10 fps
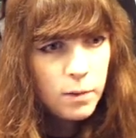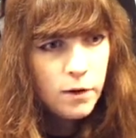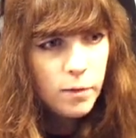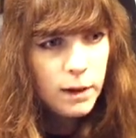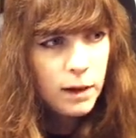
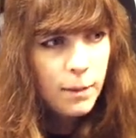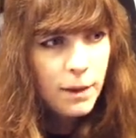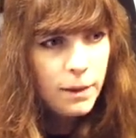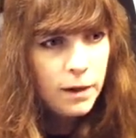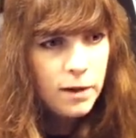worth my time.
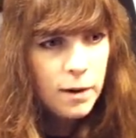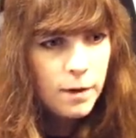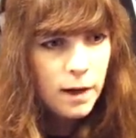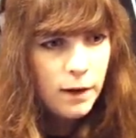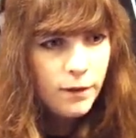Anyway, let's go up
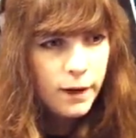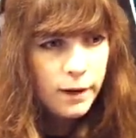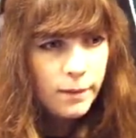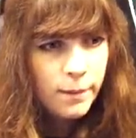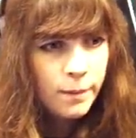this
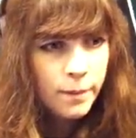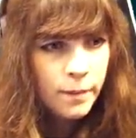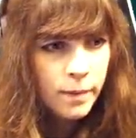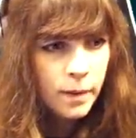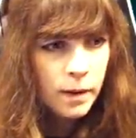elevator.
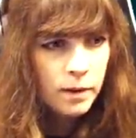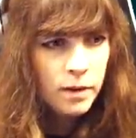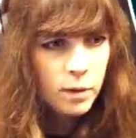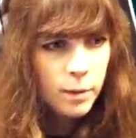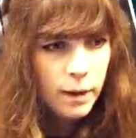See
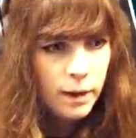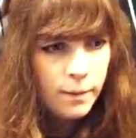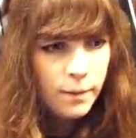what's up here.